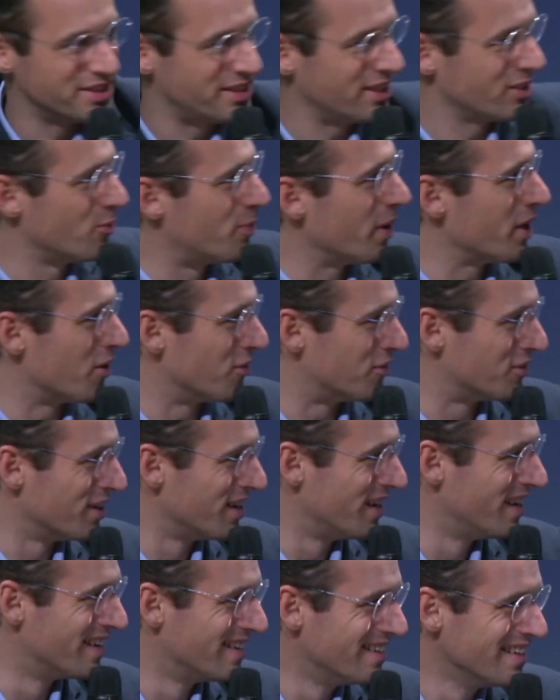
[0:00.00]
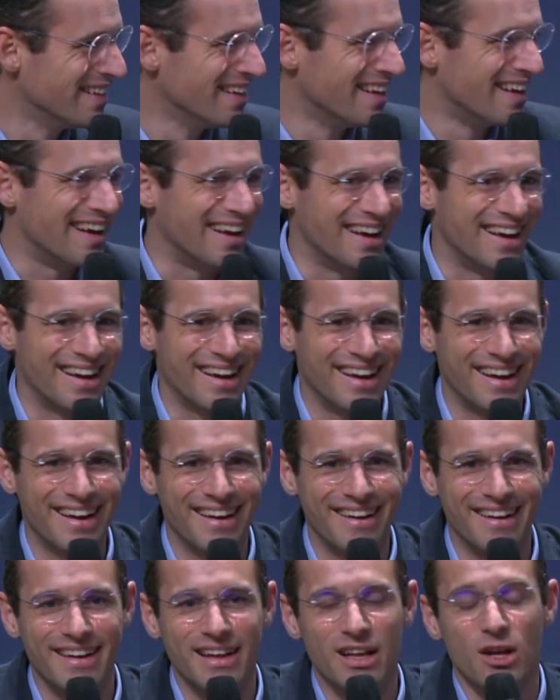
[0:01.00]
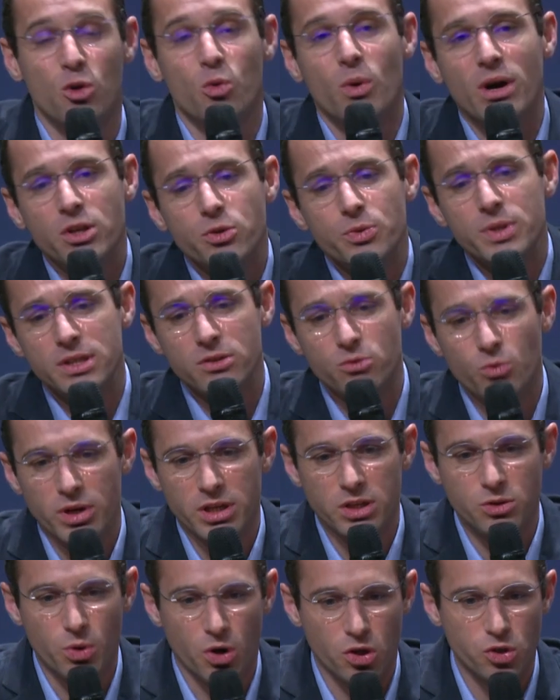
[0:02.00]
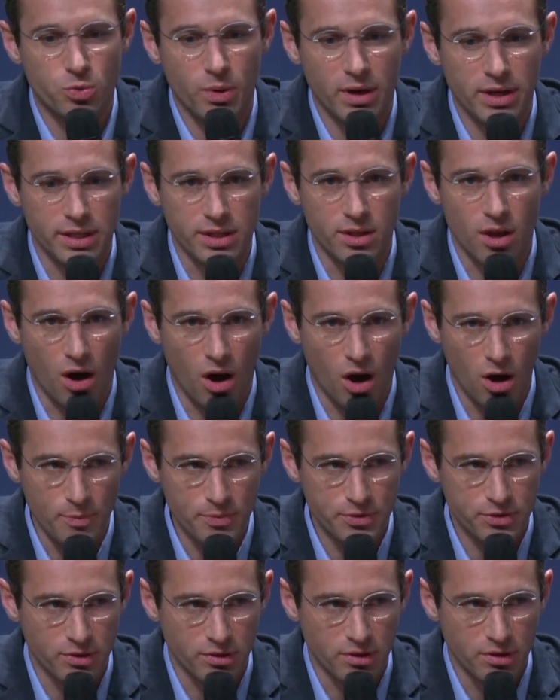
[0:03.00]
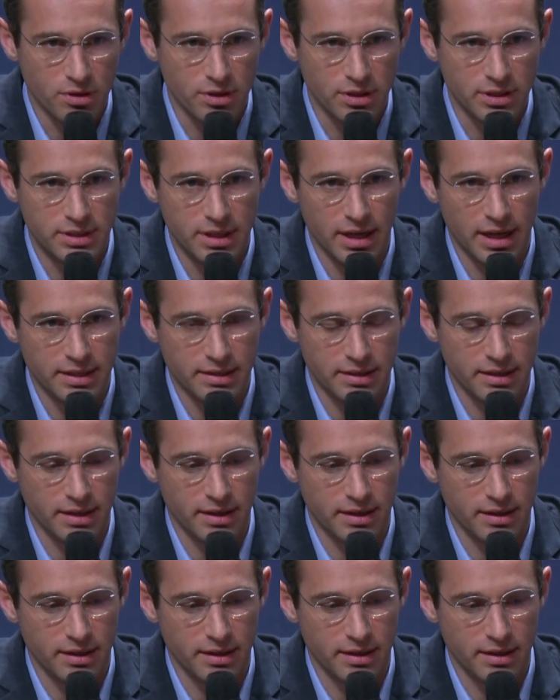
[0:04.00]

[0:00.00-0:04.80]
There's a payoff. One reason why it works well in ops is that